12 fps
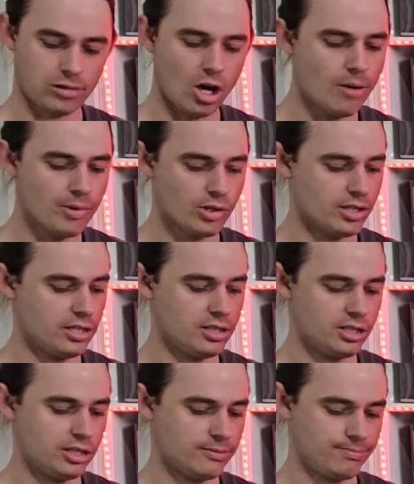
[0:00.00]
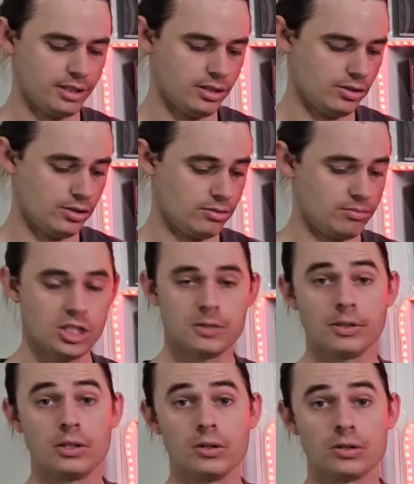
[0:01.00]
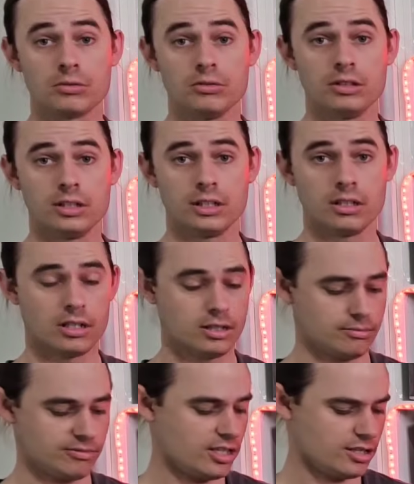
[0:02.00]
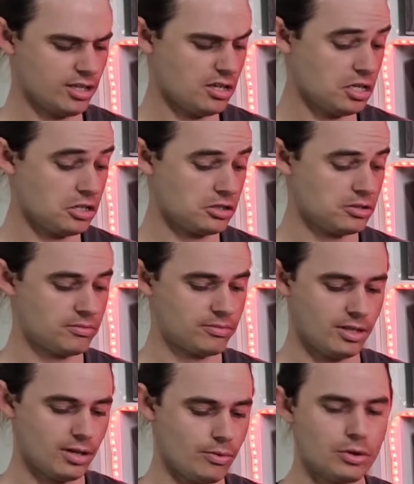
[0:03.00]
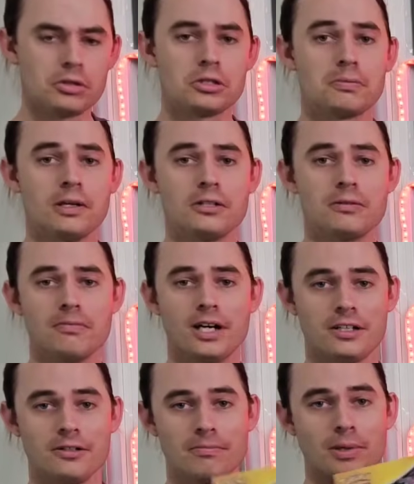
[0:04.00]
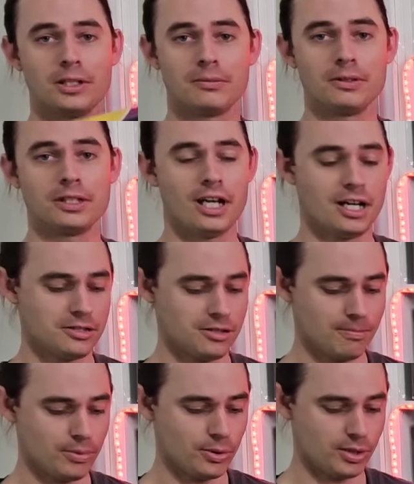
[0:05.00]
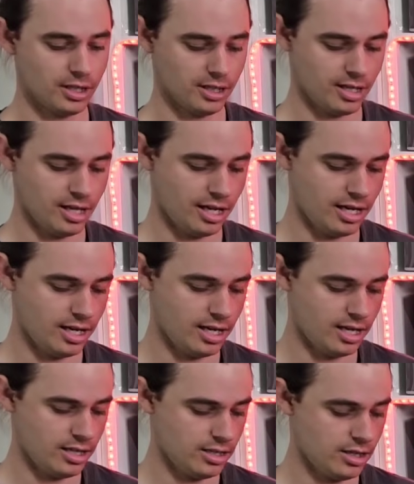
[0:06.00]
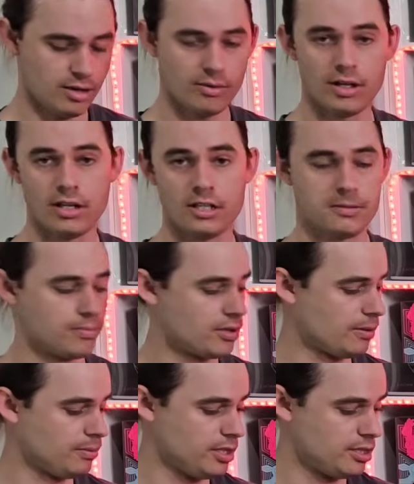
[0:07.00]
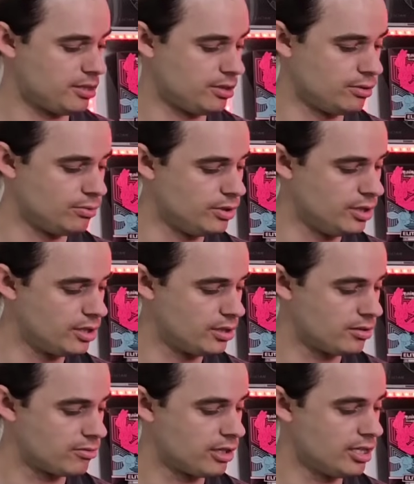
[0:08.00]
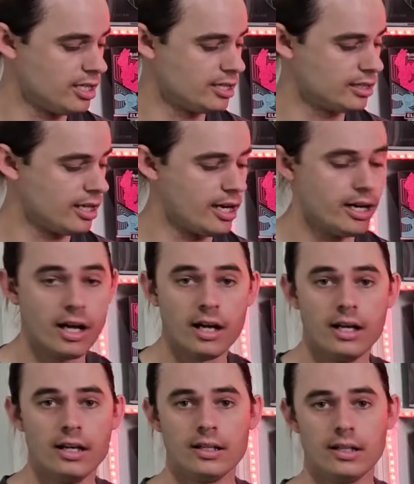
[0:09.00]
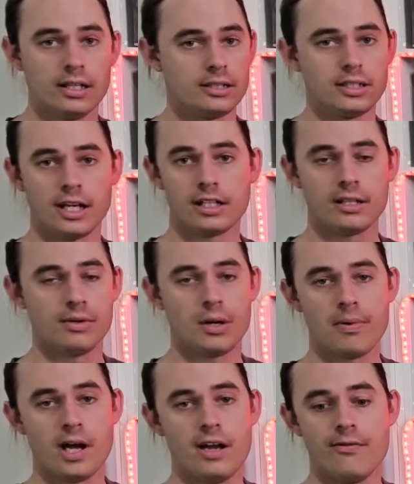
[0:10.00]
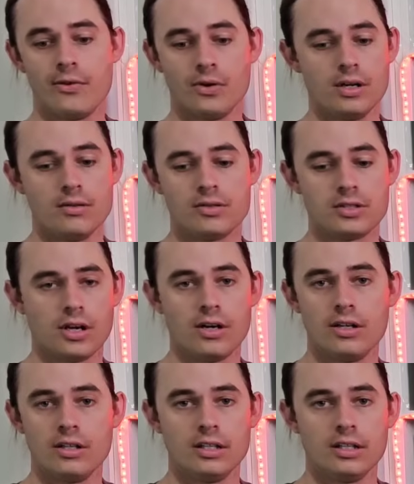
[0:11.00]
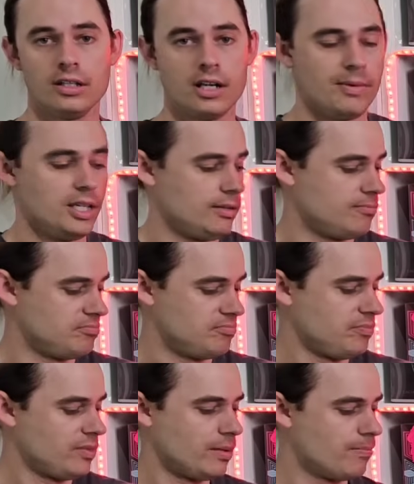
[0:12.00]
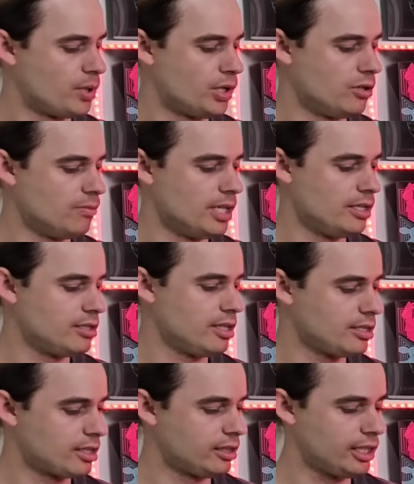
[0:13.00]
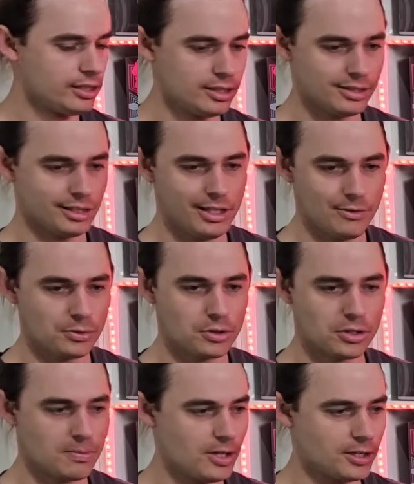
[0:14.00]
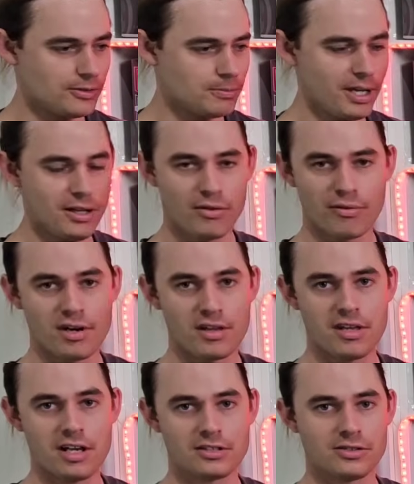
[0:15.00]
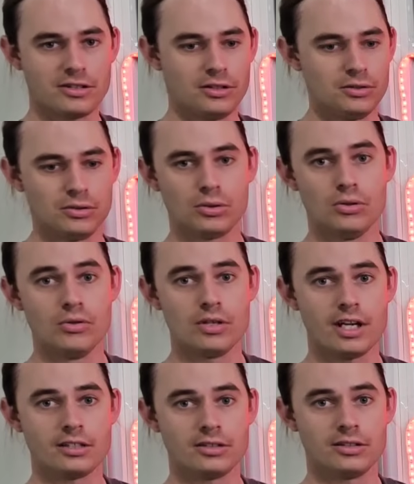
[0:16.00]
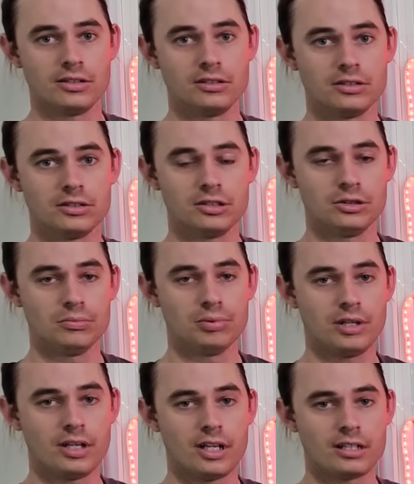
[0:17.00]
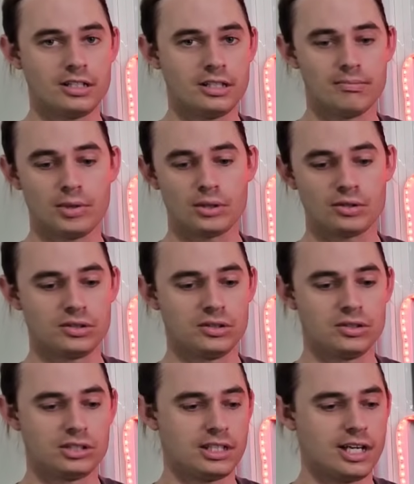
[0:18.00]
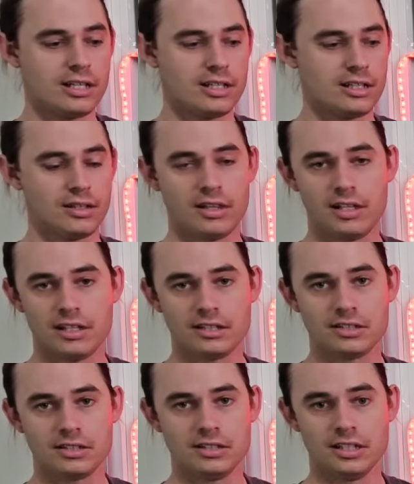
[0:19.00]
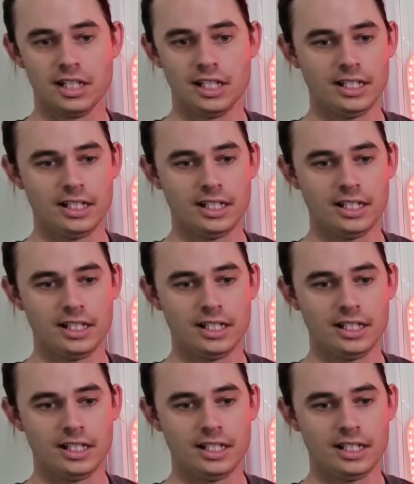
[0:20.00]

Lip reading: I bought this just because really, I don't know, I wanted to spend some money on Pokemon cards and I bought it. And you know what? It's probably still worth 3 years later exactly what I paid for it. So, I mean, by all means, these collectors at level 2 might have spent $3,000 or $2,000 on sealed product in boxes and other things that,